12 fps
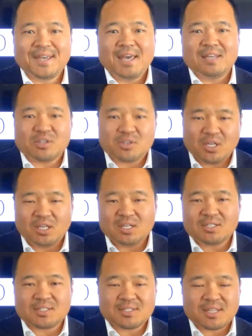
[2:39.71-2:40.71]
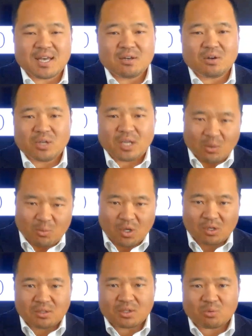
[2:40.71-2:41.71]
The thing is that, okay,
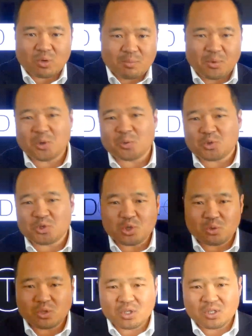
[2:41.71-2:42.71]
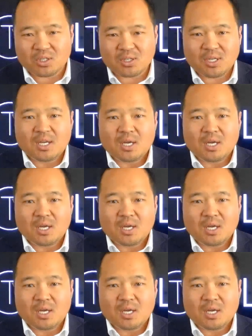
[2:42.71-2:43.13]
well, the report will show good,